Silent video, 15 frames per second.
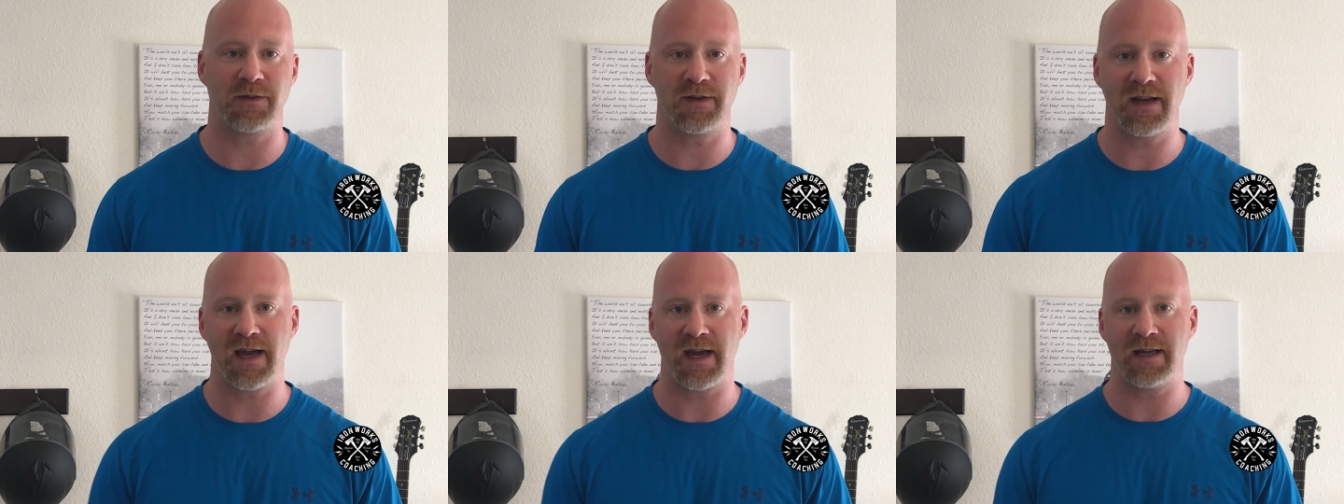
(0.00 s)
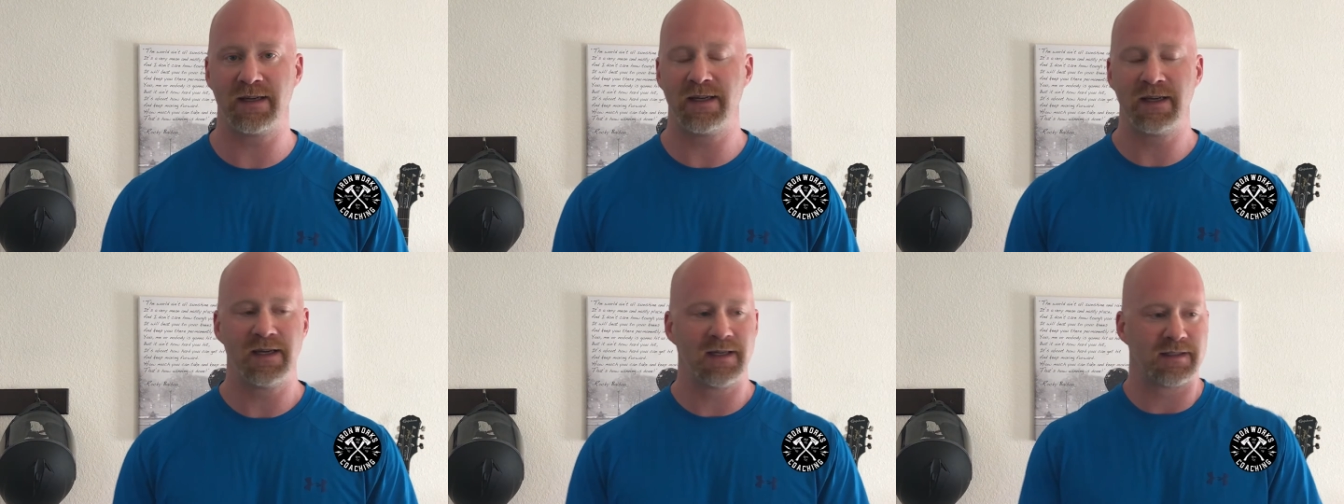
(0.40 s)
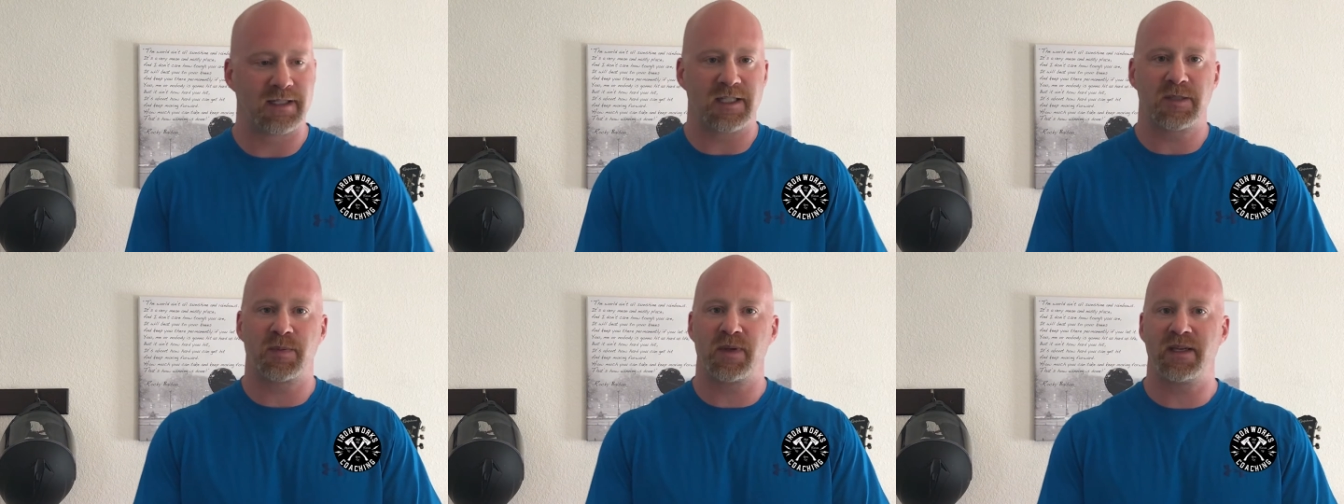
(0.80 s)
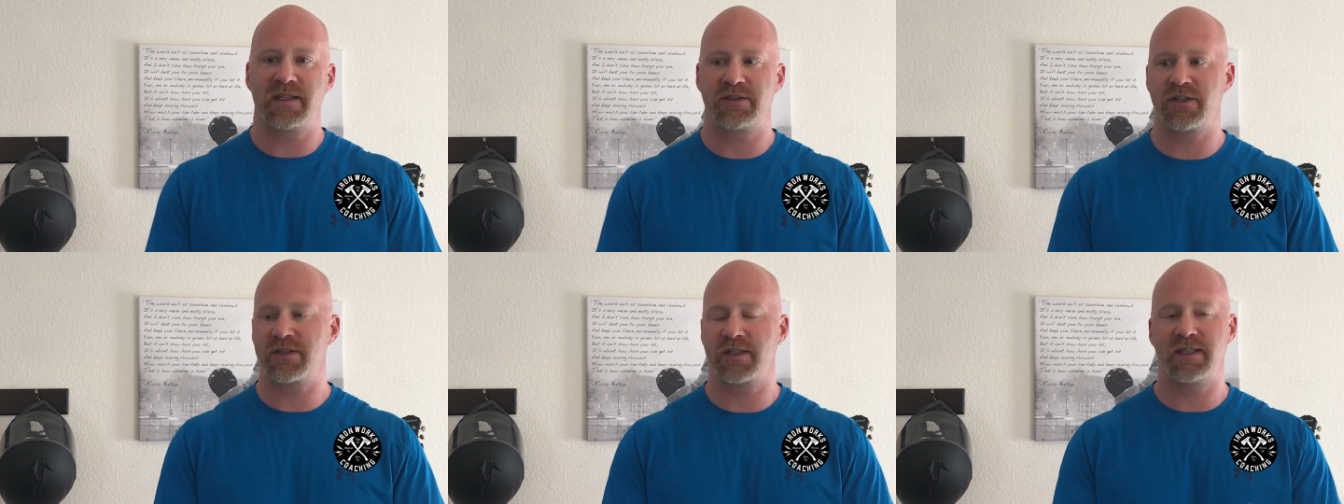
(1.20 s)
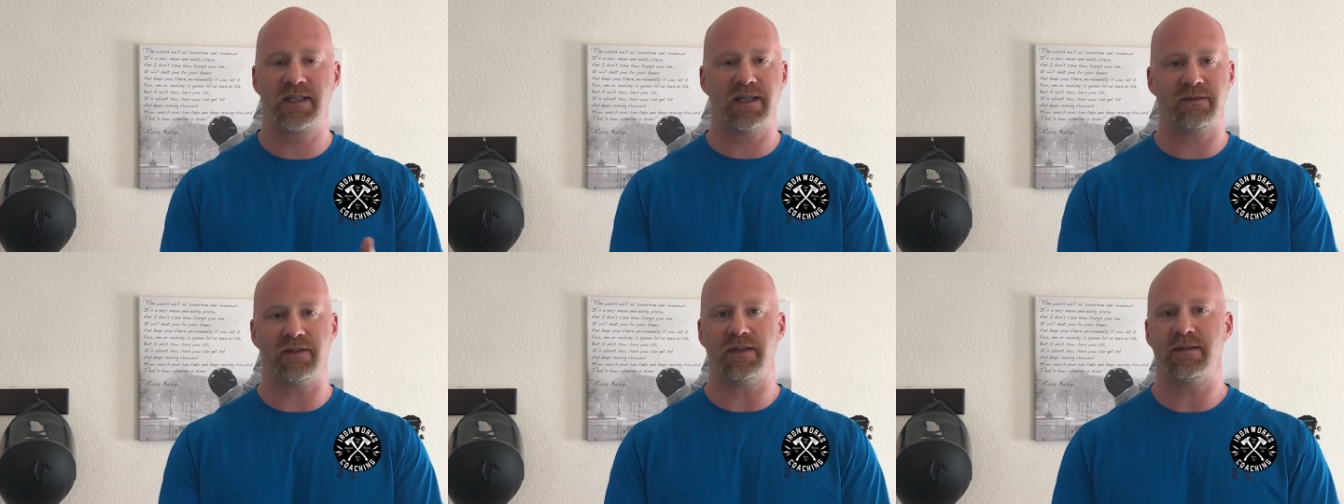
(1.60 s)
or not. Discipline is just a
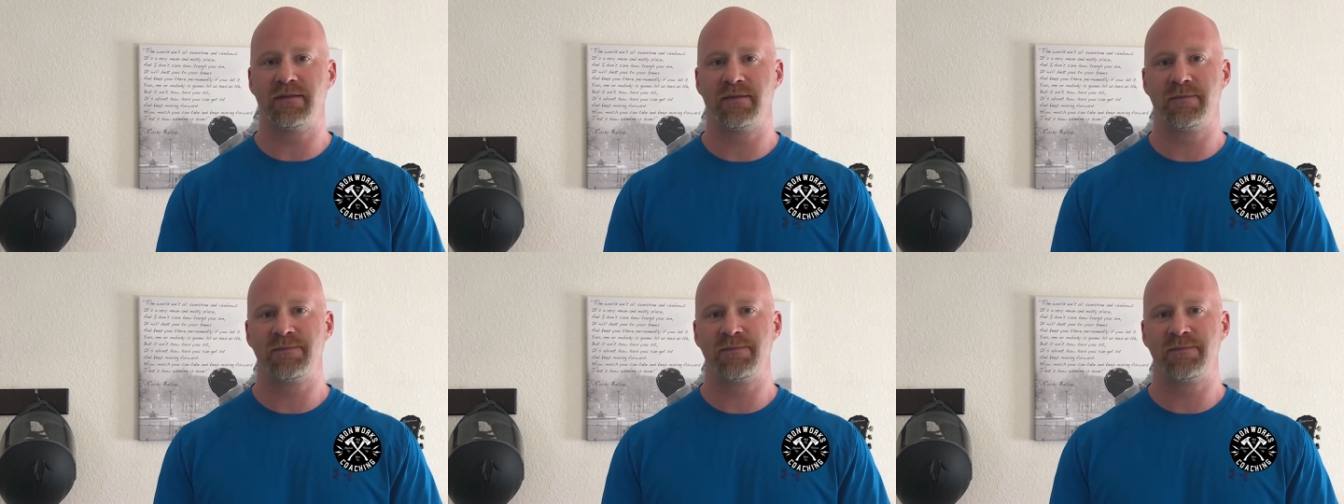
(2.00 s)
given.